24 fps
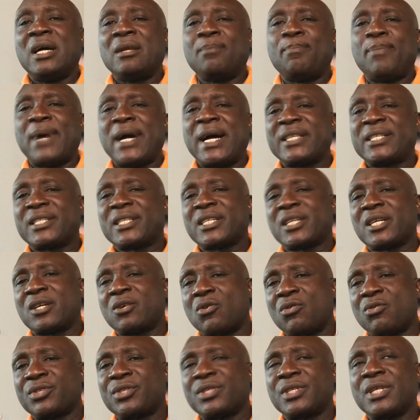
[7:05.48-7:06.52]
and passed
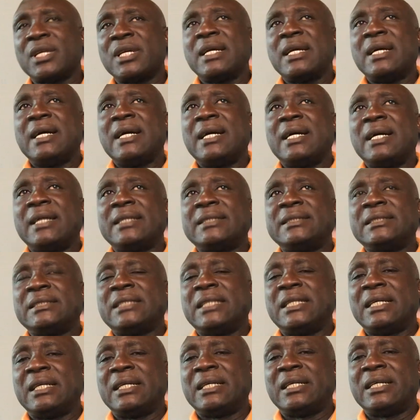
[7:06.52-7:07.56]
across.
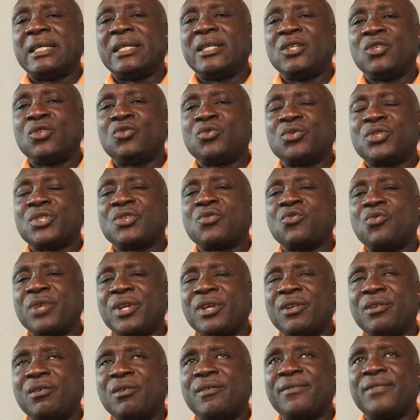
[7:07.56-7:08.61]
And it was
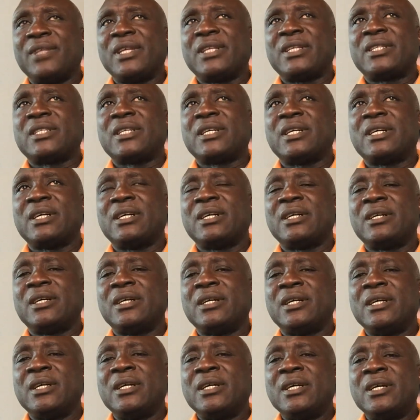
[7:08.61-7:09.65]
good enough that,
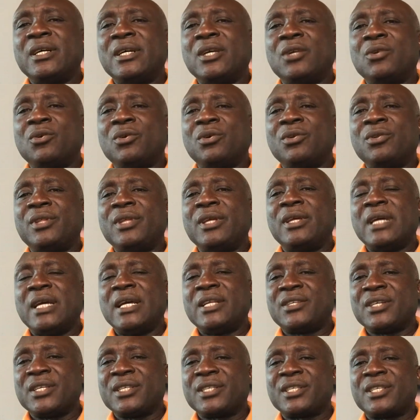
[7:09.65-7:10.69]
you know, the
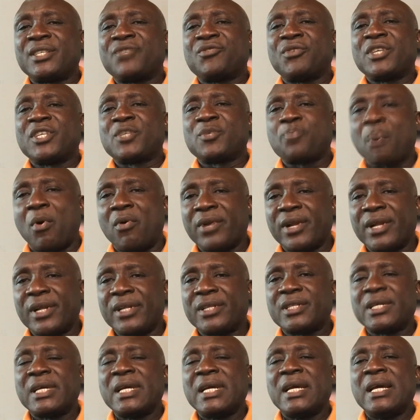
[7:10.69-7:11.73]
agencies
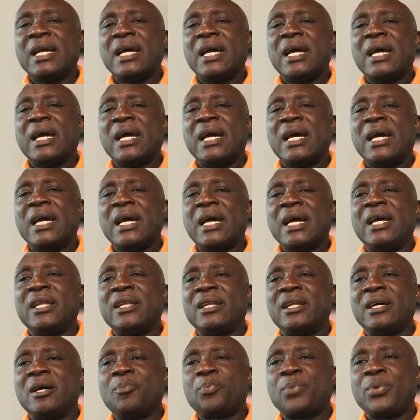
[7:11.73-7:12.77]
responded and
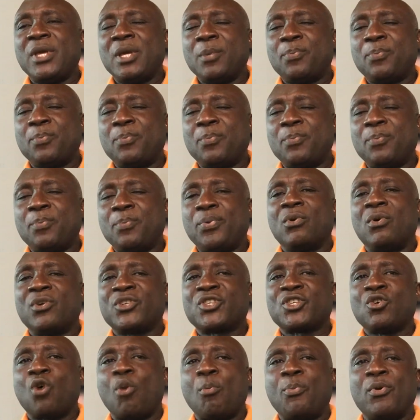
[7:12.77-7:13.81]
people
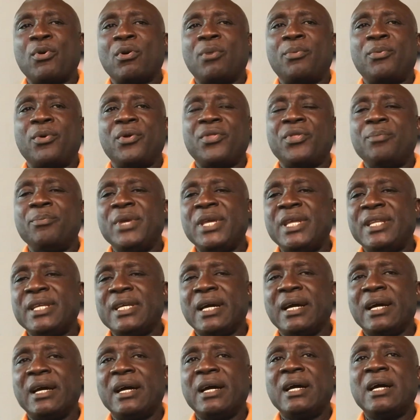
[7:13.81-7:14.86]
also opened up on the
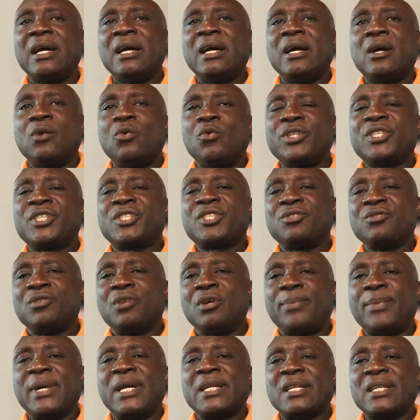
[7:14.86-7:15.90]
media, which
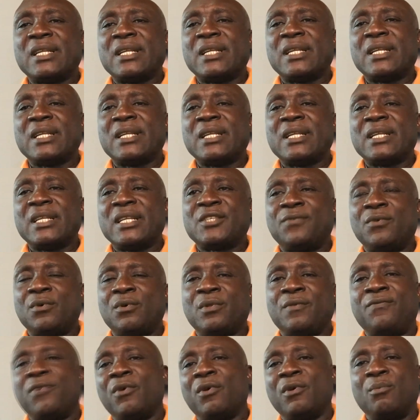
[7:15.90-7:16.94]
stood up at least for
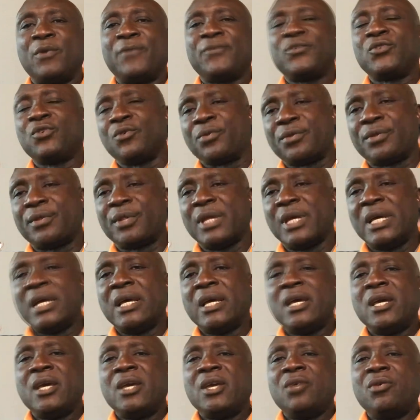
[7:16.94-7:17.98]
the volume of truth.
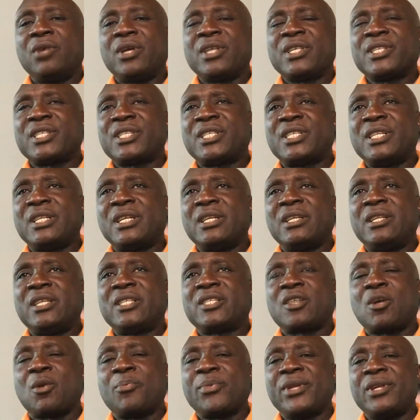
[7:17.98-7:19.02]
You can see that
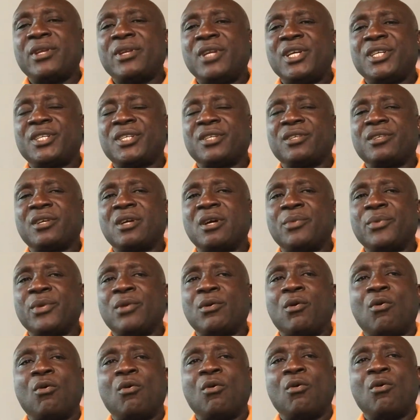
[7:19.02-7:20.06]
there's commendation
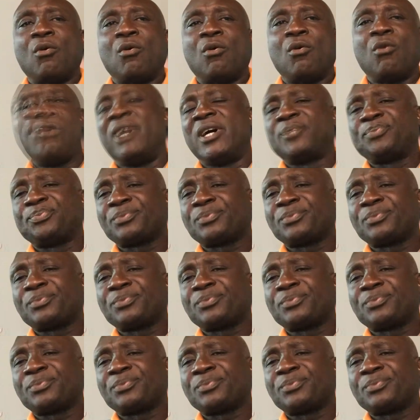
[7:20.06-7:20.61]
coming all over,